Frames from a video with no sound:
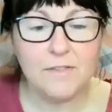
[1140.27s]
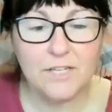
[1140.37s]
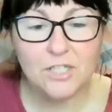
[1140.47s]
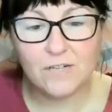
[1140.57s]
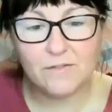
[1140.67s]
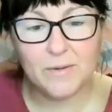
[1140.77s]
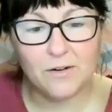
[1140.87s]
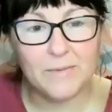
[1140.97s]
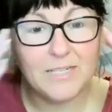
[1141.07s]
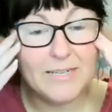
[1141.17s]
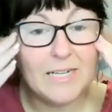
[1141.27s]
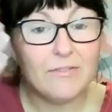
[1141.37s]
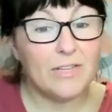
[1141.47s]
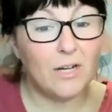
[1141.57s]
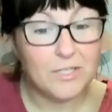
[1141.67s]
I love the visual of the pyramid. I mean,
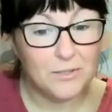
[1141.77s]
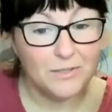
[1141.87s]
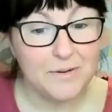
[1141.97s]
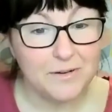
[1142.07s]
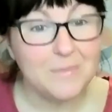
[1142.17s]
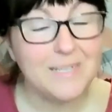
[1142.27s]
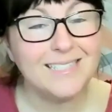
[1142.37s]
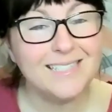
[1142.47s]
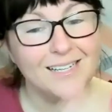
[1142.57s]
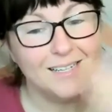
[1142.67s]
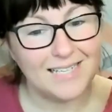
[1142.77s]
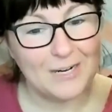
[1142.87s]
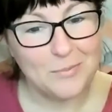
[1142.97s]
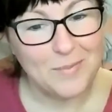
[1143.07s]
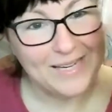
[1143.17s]
everything I do is in pyramids.
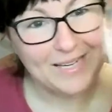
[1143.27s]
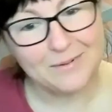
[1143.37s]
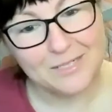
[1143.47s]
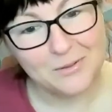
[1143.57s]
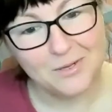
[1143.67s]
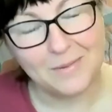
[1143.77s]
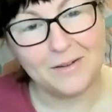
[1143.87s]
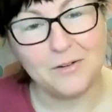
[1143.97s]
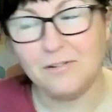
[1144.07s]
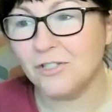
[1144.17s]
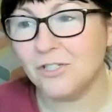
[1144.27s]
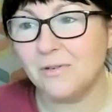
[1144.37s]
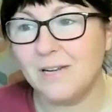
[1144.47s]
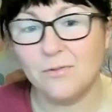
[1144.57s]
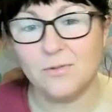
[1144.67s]
It's NLP. We talk about
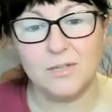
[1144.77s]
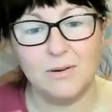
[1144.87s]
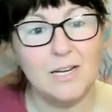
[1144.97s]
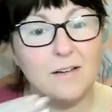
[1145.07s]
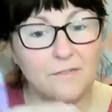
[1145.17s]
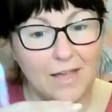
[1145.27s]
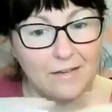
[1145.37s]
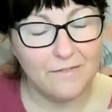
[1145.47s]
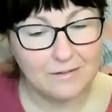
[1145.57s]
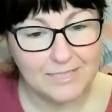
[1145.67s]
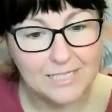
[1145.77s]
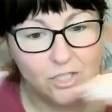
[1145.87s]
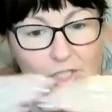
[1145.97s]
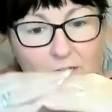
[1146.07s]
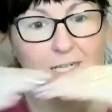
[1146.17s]
neurological levels. I love that
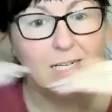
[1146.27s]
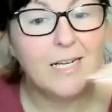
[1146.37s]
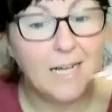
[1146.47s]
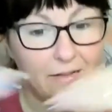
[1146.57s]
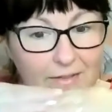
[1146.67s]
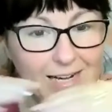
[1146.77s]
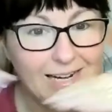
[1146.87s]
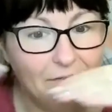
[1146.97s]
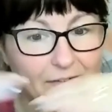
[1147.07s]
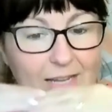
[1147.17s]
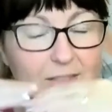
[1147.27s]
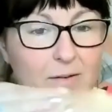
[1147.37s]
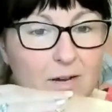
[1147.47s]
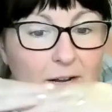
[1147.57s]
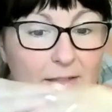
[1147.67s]
foundation, and then the living,
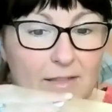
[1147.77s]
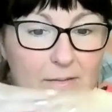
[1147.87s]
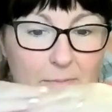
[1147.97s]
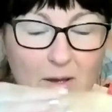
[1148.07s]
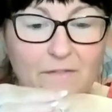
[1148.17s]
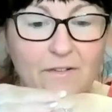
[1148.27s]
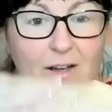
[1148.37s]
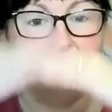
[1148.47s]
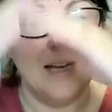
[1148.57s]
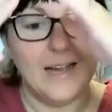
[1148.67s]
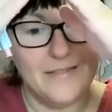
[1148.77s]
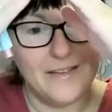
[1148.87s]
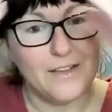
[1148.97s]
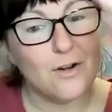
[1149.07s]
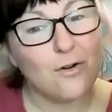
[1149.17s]
the kind of then the buffer, and
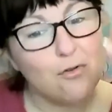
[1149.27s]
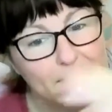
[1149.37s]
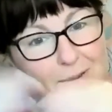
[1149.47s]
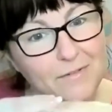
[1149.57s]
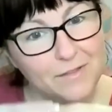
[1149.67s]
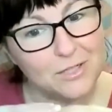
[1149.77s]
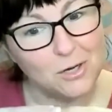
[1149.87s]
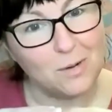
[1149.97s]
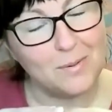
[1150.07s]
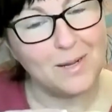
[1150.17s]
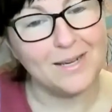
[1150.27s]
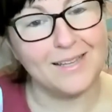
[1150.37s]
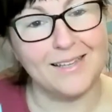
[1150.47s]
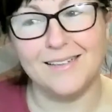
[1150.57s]
then the cream of the top, like